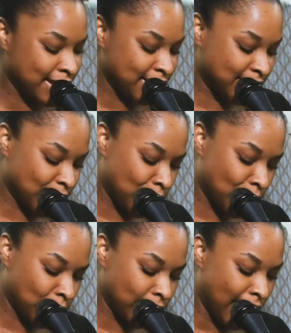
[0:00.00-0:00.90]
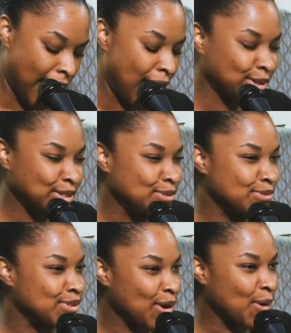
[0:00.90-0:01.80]
So how do you
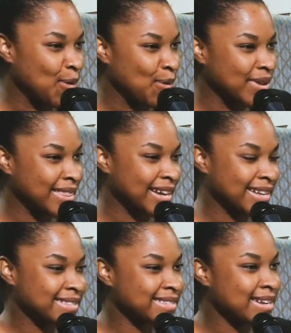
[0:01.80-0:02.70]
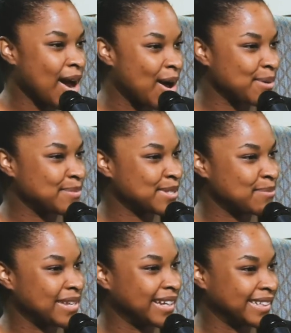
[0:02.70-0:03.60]
know that it's time to
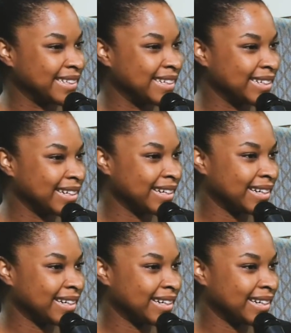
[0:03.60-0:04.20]
be a leader?